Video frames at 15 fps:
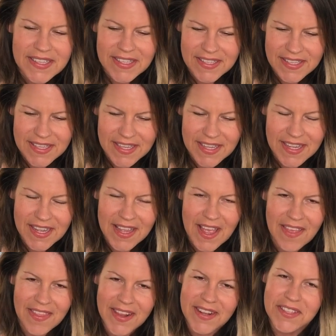dizzy,
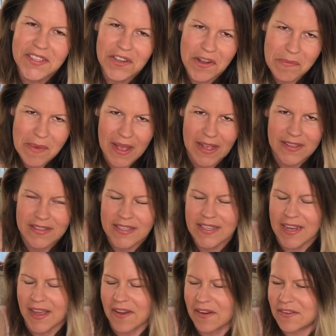and then I started passing
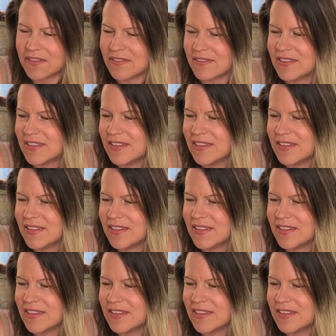out